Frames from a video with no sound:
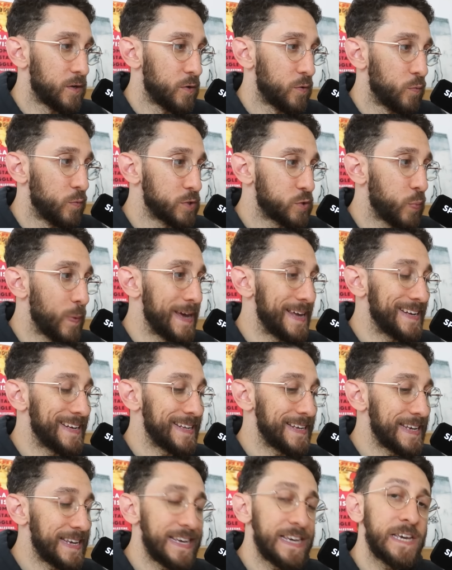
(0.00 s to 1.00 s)
was when
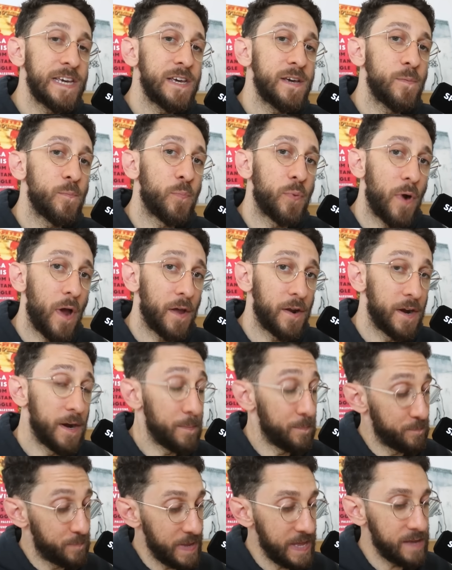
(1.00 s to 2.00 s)
he brought
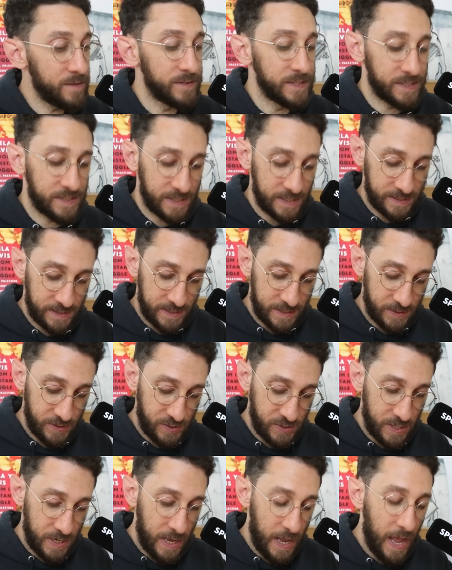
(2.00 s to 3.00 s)
up, Bayless this
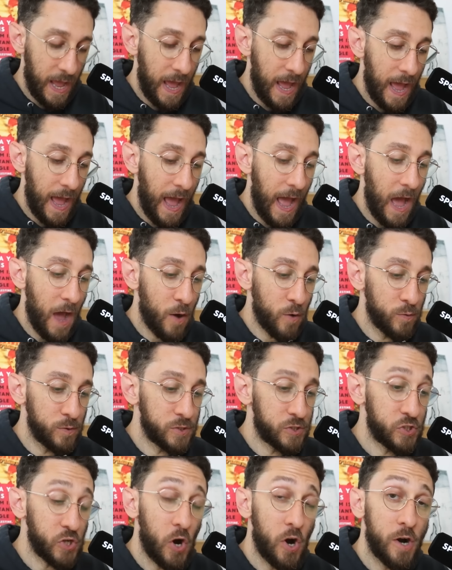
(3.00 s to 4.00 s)
is, how
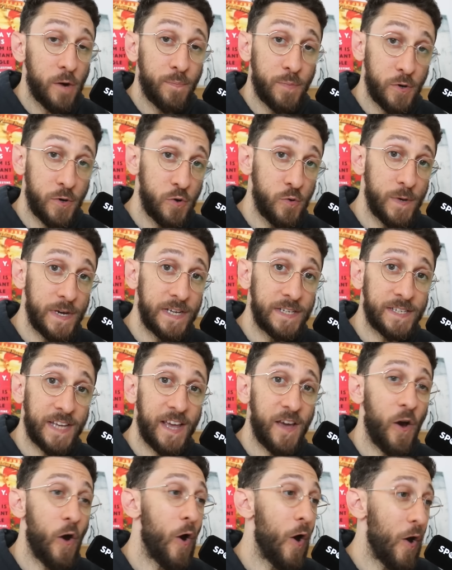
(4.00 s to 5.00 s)
Sharp, who is a
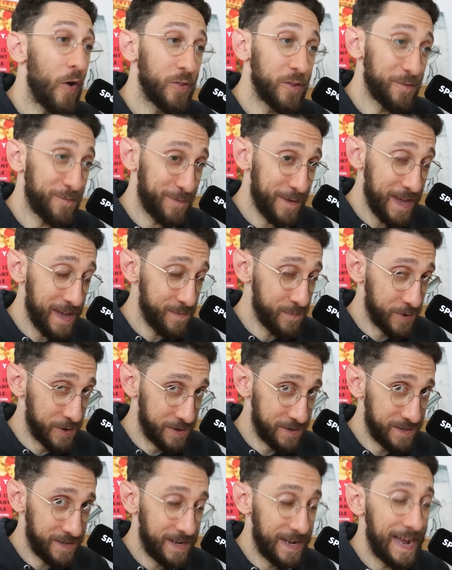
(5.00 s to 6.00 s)
Hall of
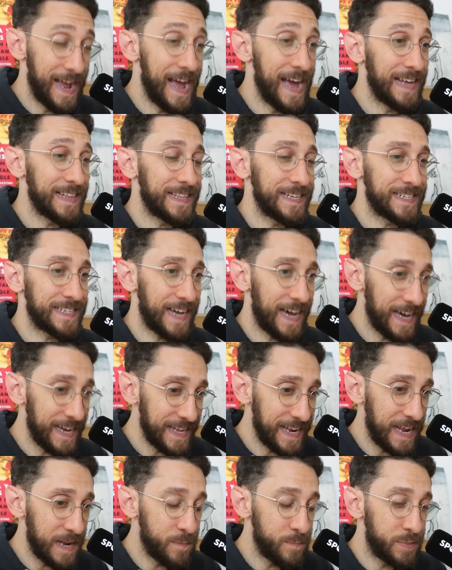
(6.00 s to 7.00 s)
Famer at the tight
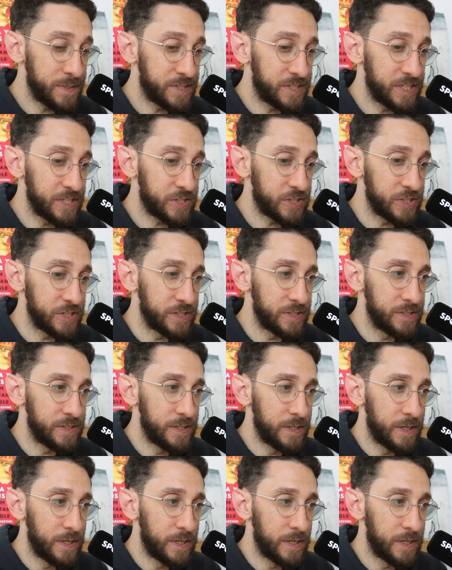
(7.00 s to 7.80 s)
end position,